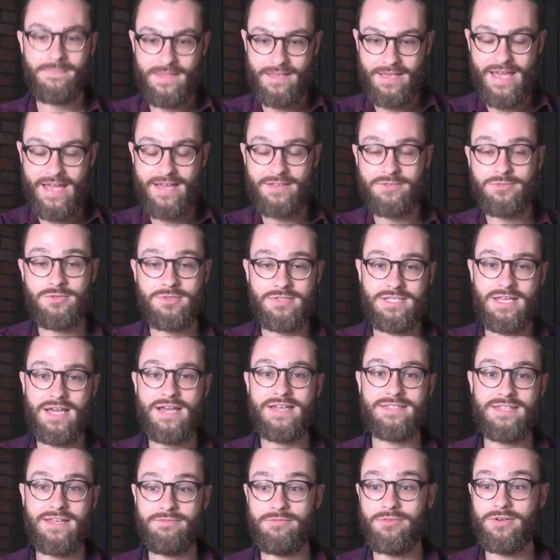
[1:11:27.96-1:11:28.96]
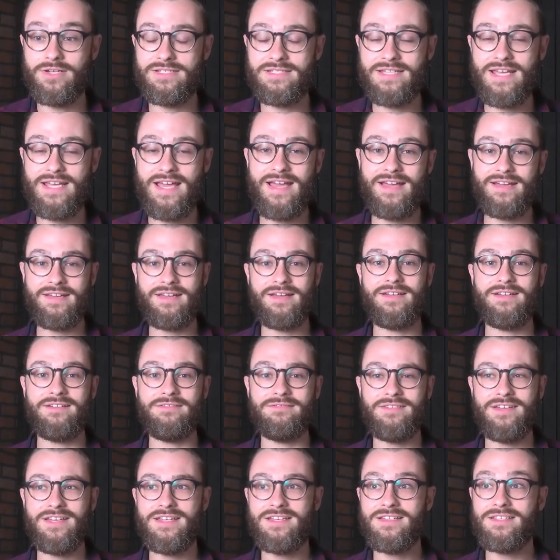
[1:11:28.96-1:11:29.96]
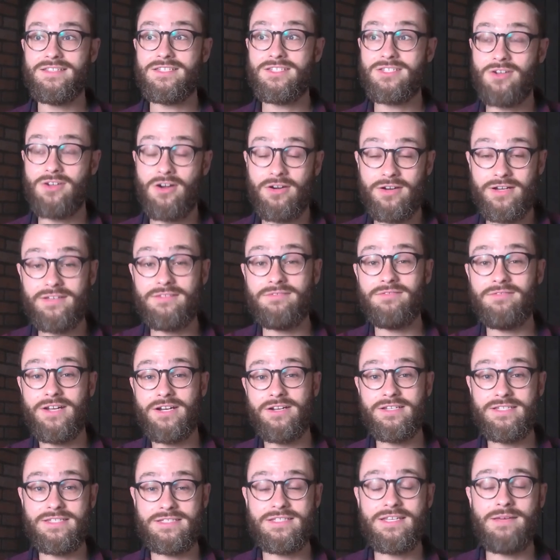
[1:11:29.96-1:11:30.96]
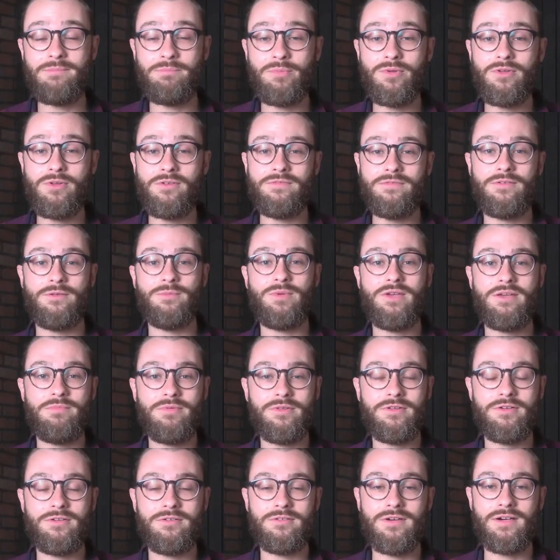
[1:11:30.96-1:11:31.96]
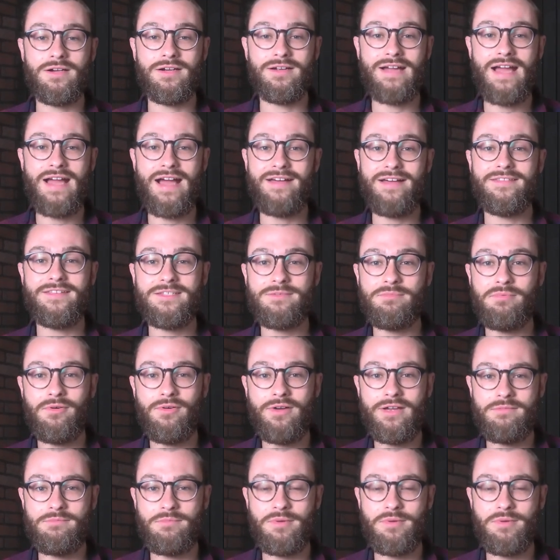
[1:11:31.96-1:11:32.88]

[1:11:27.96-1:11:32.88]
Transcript: exercise every day, kind of starting very simple for people who are at this point.